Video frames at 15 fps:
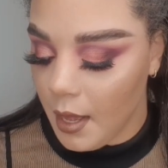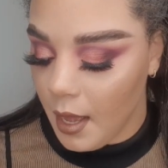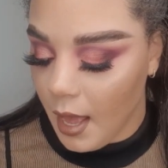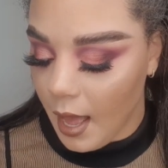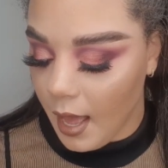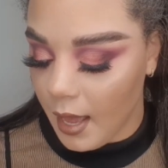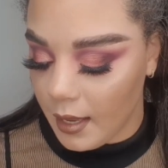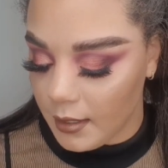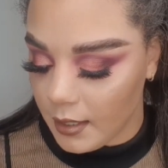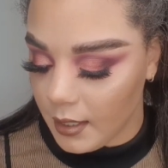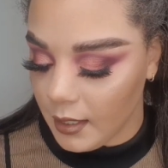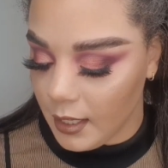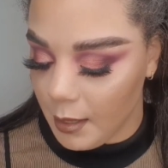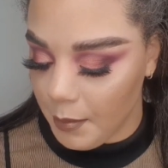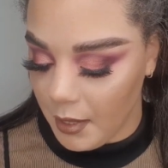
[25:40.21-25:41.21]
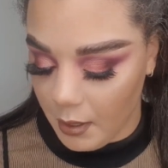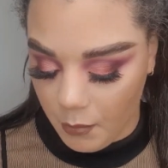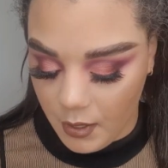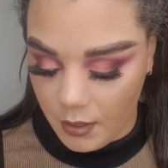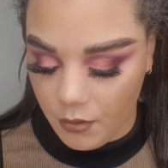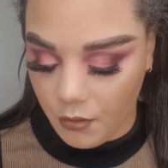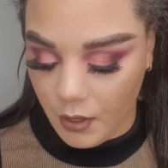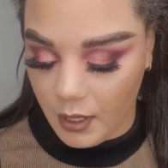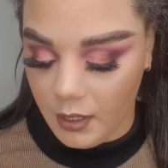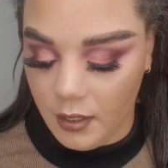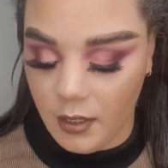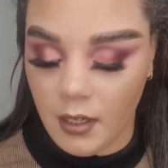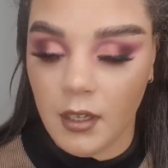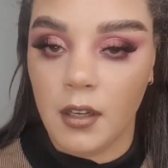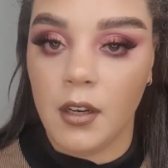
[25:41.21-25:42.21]
And in keeping with trying to,
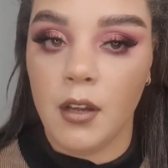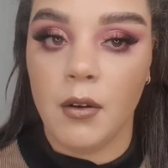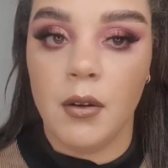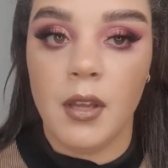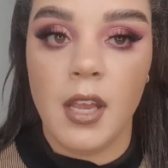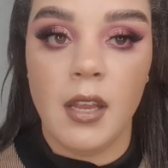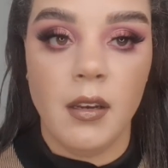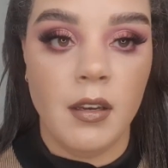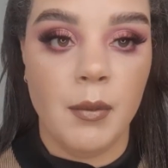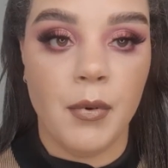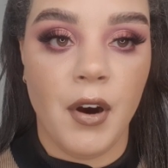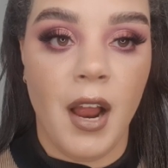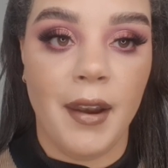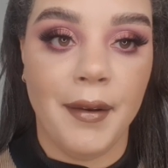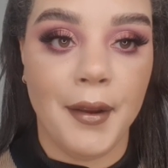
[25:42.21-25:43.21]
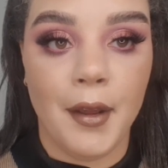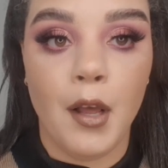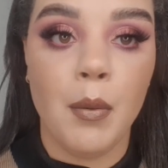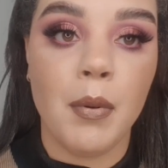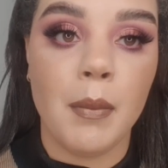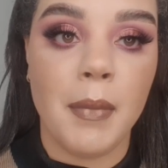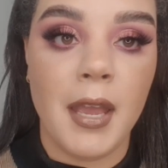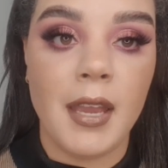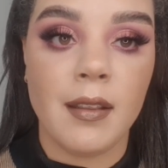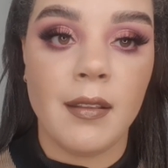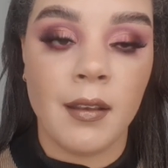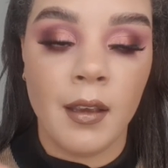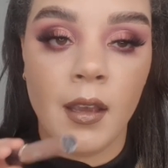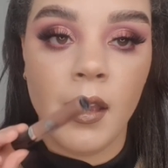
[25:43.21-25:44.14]
you know, indie brand it up a bit,